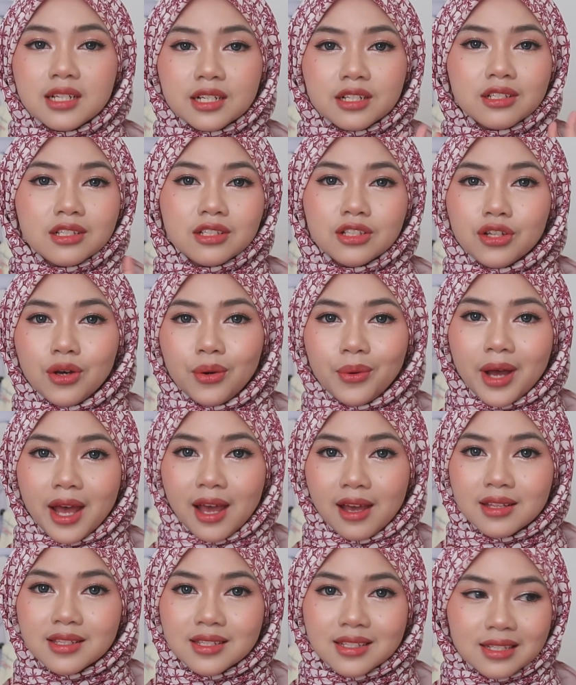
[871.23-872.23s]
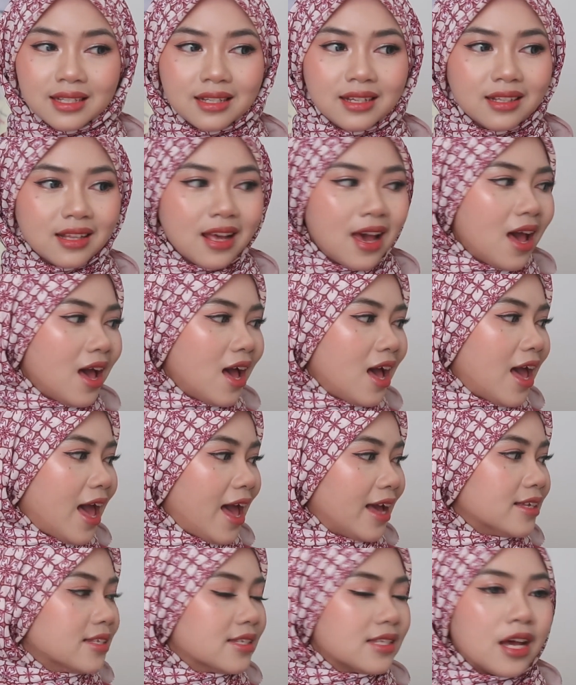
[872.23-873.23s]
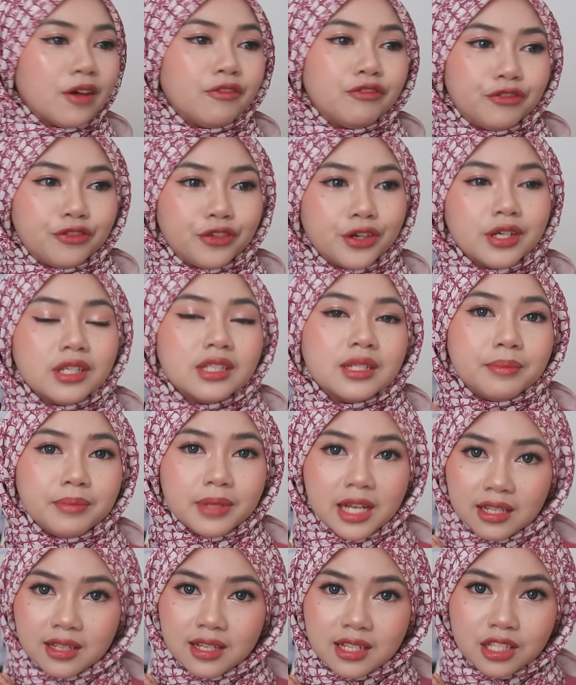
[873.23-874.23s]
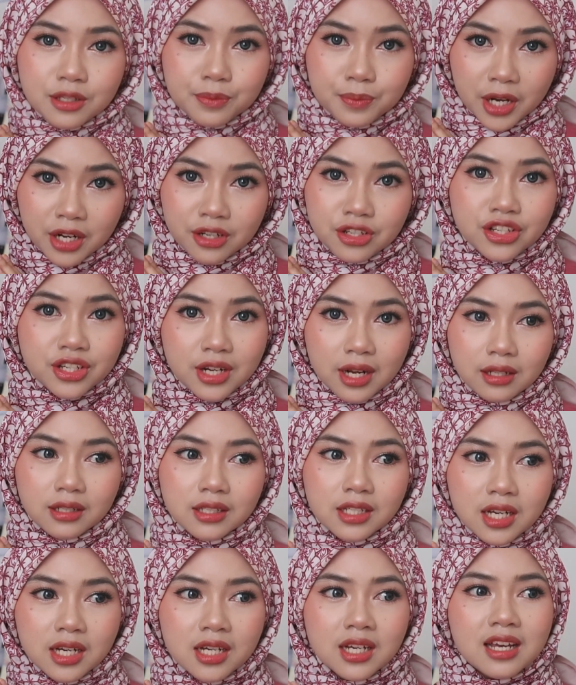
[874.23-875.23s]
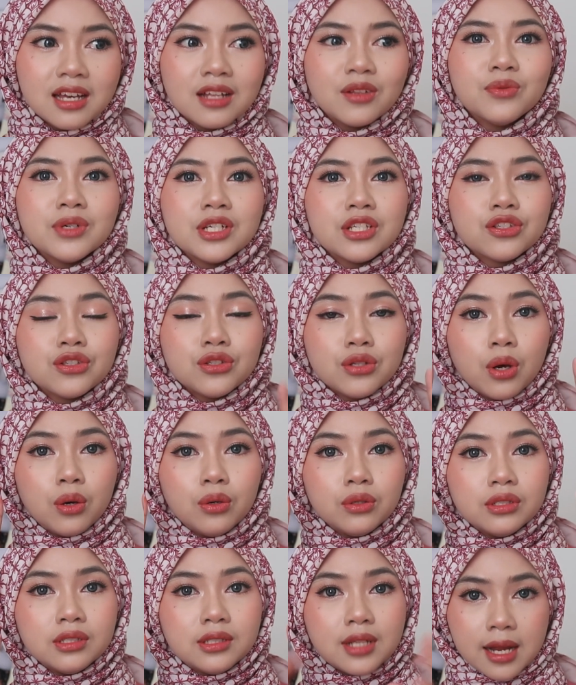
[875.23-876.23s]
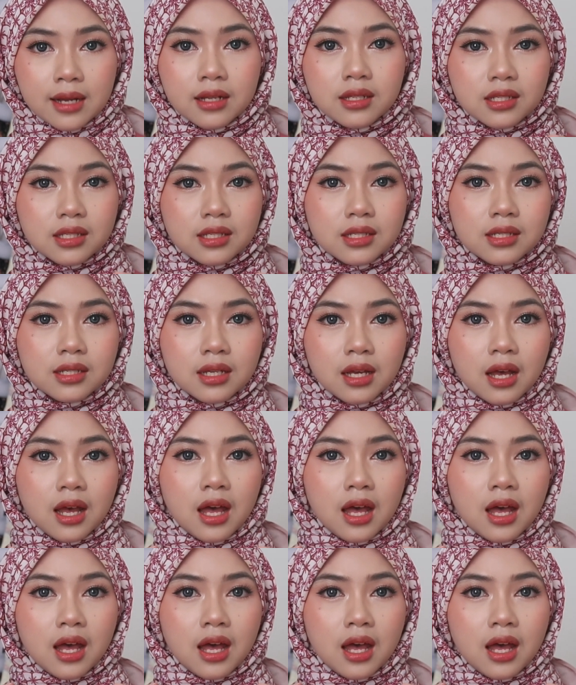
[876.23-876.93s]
There's no hates in it except for the blending sponge. Earlier it was so dense.